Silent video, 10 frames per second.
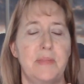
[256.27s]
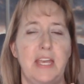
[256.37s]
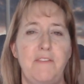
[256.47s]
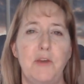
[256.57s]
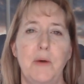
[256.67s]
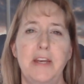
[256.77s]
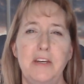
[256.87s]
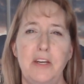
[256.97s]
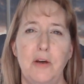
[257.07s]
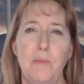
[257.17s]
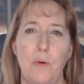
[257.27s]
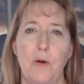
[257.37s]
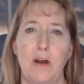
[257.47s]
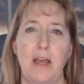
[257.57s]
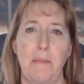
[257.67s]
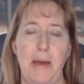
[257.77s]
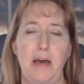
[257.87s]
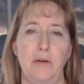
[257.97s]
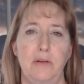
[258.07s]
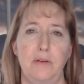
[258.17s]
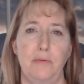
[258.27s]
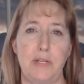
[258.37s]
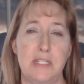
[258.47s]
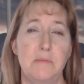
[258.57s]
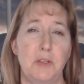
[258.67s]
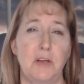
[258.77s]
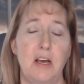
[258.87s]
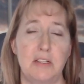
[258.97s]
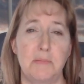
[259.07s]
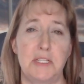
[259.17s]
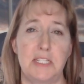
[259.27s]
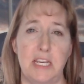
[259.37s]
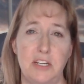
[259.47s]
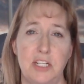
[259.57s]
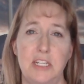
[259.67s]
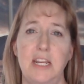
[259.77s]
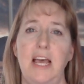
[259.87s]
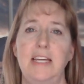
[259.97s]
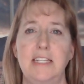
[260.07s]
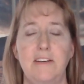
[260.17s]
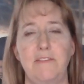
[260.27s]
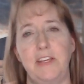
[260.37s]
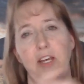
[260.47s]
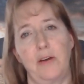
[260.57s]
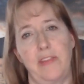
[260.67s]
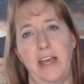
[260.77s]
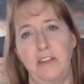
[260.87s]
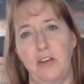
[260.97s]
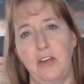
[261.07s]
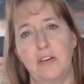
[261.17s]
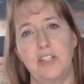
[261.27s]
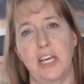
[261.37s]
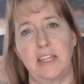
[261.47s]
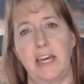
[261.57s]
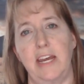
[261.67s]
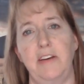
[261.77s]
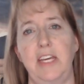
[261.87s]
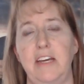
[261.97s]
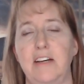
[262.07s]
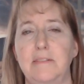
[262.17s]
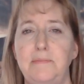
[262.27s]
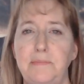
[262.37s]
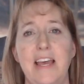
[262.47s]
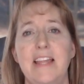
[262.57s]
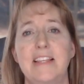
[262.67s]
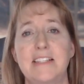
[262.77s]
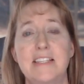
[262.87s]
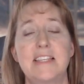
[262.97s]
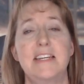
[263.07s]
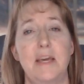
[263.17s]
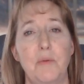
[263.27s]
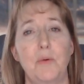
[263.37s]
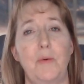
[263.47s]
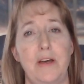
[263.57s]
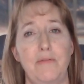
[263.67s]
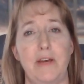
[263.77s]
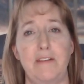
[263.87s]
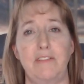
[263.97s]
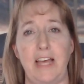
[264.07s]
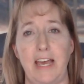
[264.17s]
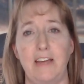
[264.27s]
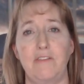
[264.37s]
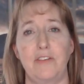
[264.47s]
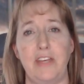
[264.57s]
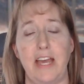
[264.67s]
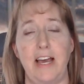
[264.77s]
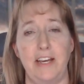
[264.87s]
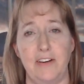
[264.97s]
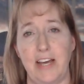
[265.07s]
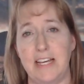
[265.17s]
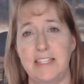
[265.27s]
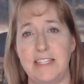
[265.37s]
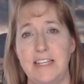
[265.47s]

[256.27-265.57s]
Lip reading: if you want to know more about reasonable compensation, I did a video on that. You can go check that out here. This is the number one red flag for the IRS.